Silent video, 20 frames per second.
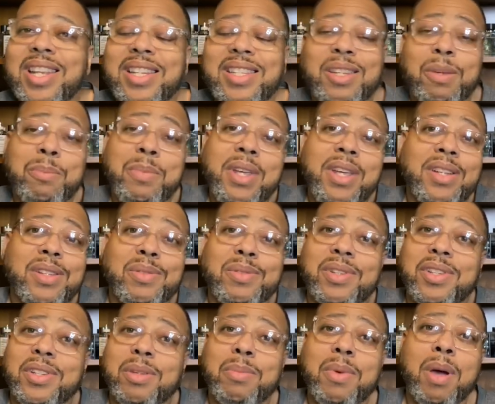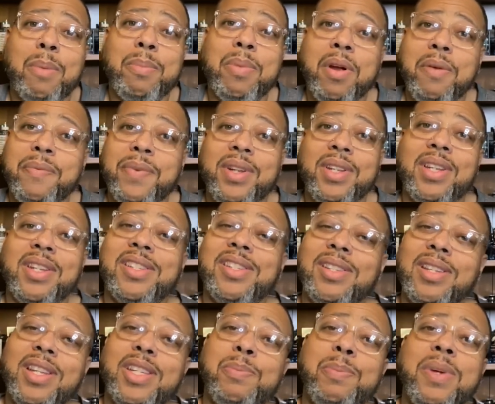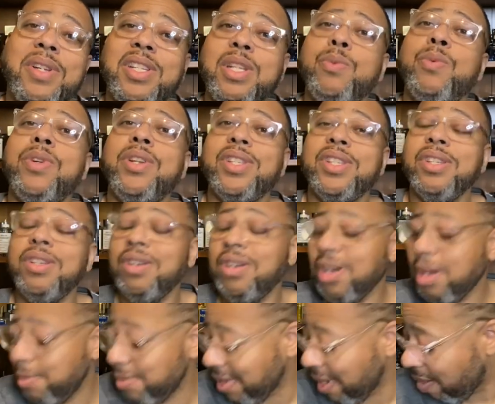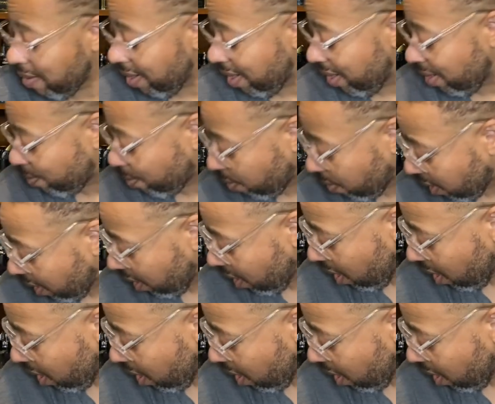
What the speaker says: To me, it's just about perfect, especially when the sun comes out and it's pretty.